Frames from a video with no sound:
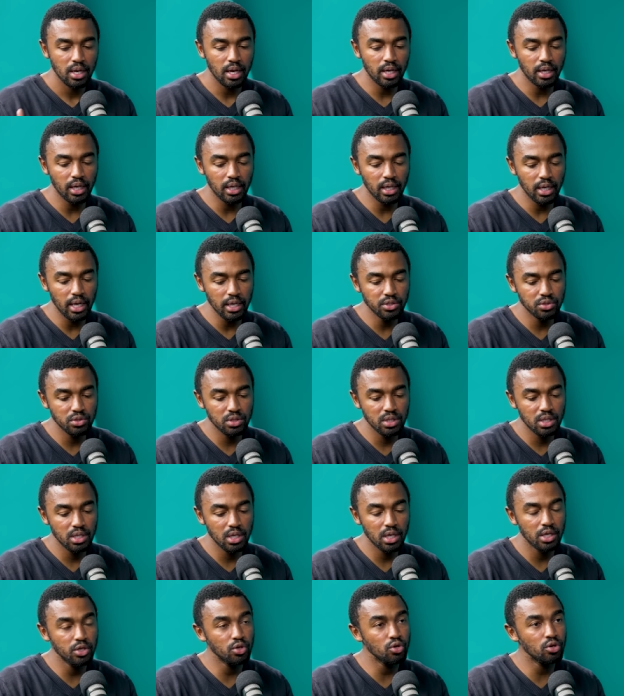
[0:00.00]
And I'd like to
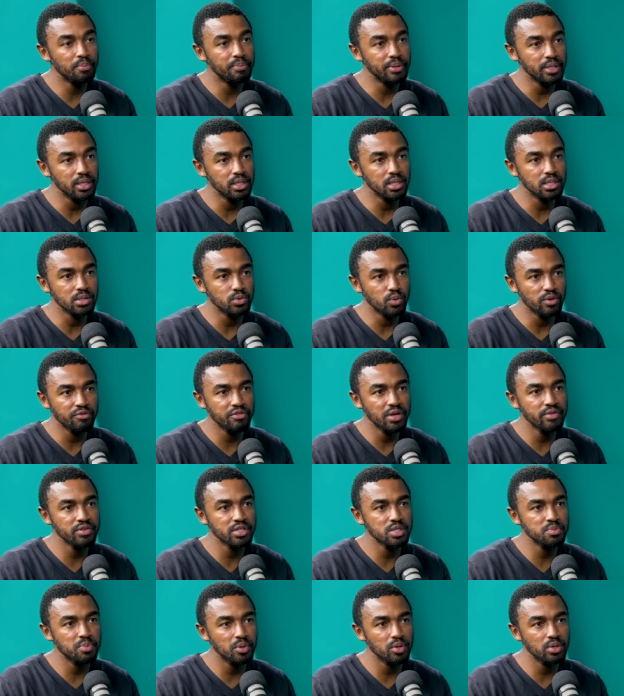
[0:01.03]
hear your opinions. We've
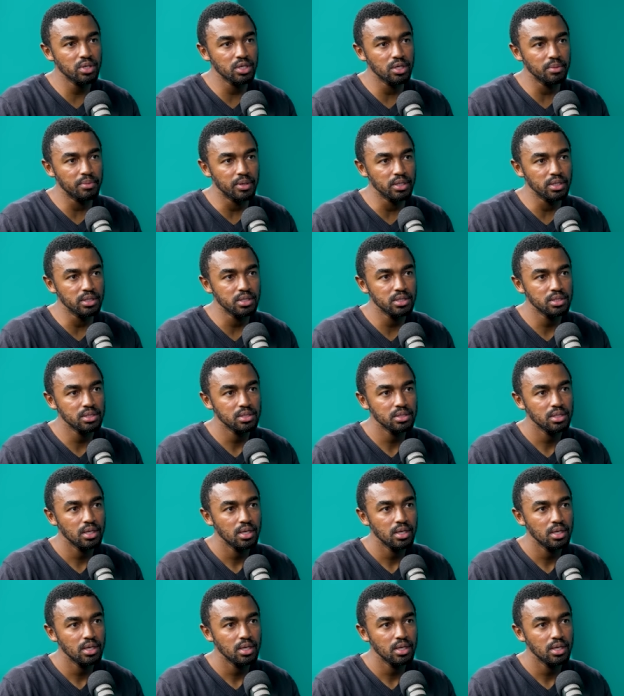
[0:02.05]
never spoken about it.